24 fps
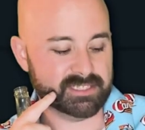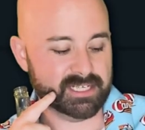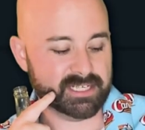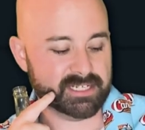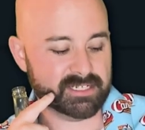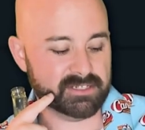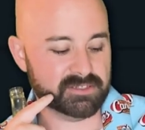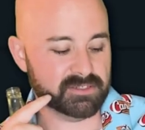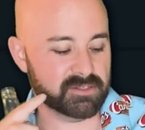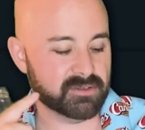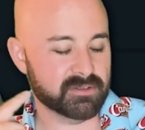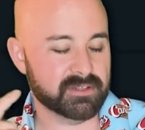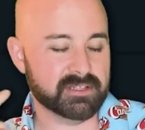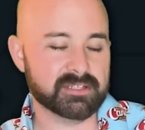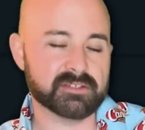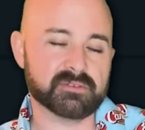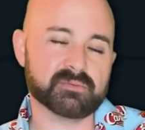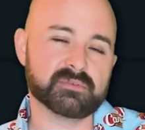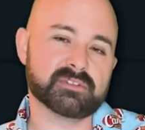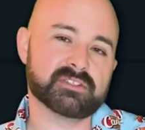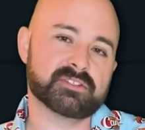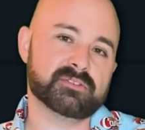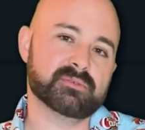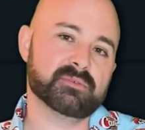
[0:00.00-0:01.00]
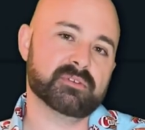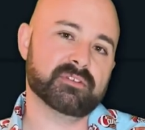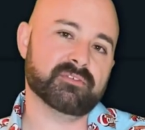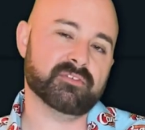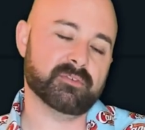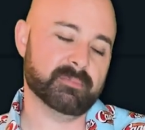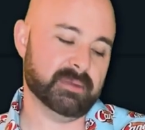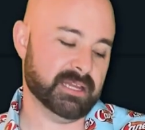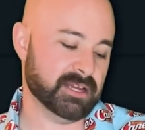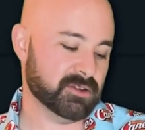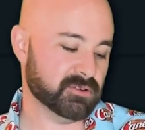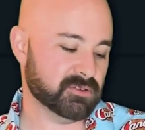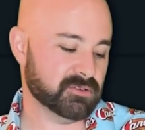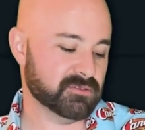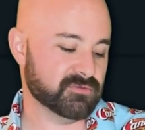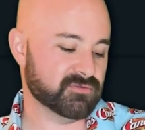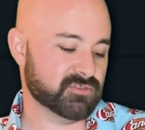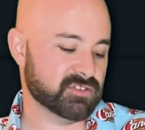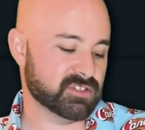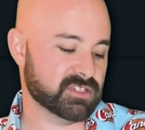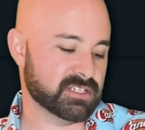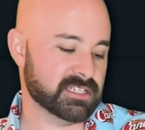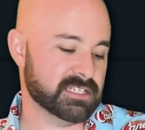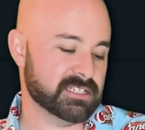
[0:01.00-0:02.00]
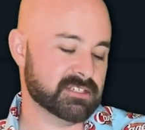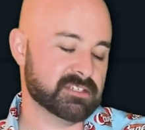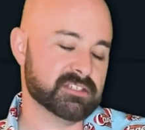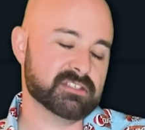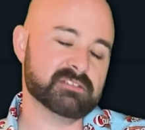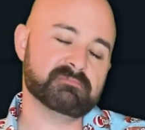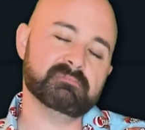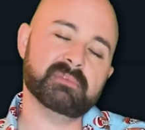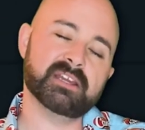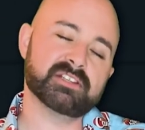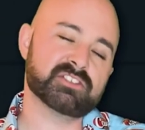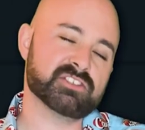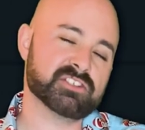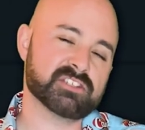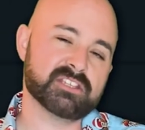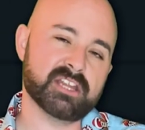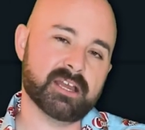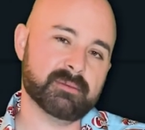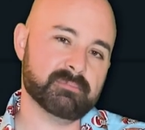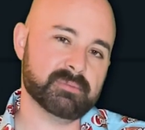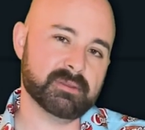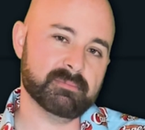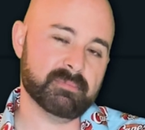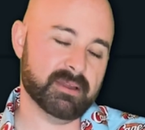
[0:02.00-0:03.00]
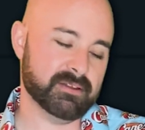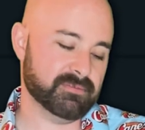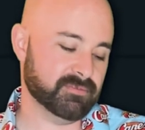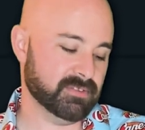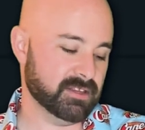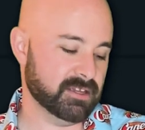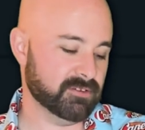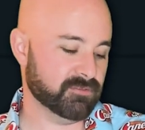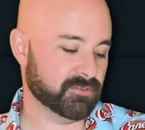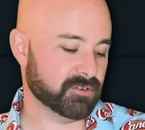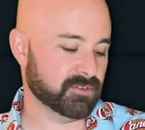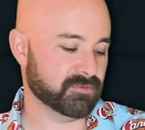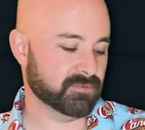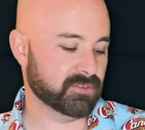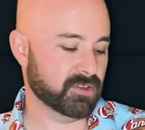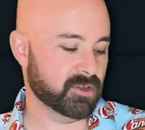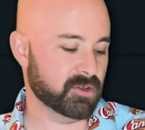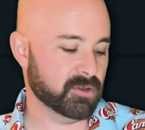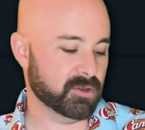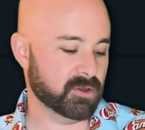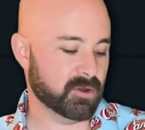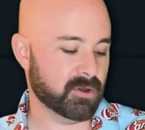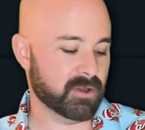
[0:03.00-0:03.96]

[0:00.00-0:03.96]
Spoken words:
I don't know that this one's doing it for me. I don't know if it might just not be my flavor of logo.